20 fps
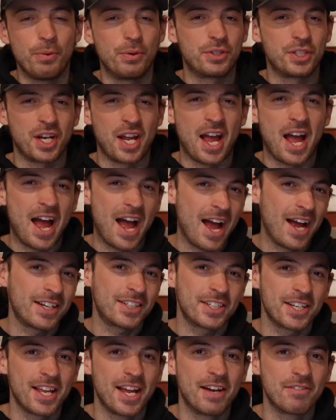which I
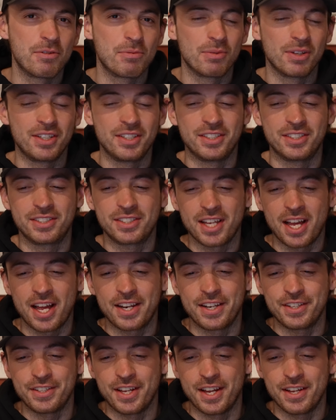actually haven't really
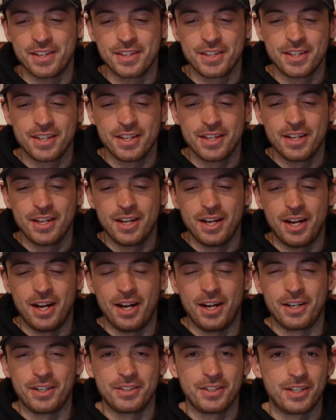decided yet.
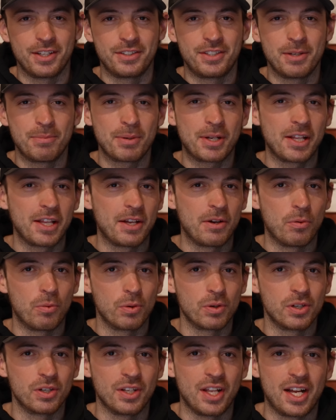I typically
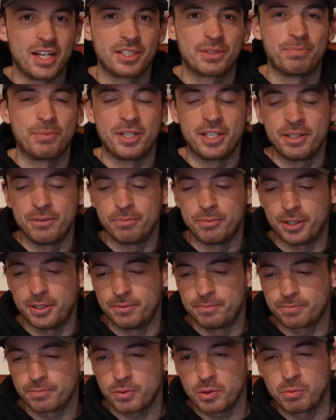order last minute,
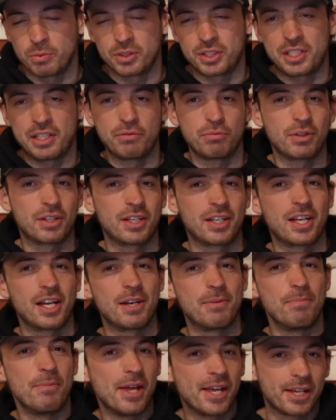but we'll see if we could kind
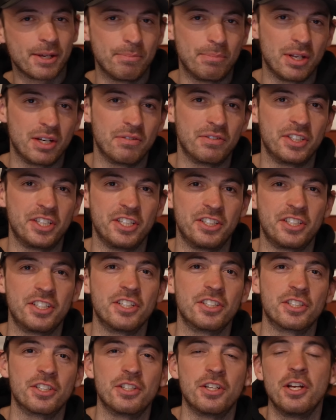of make a bit of a
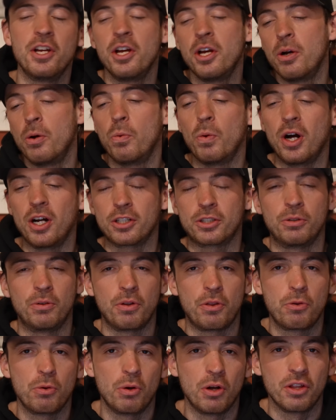decision while
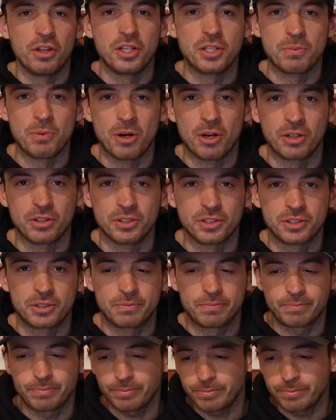going through all these models.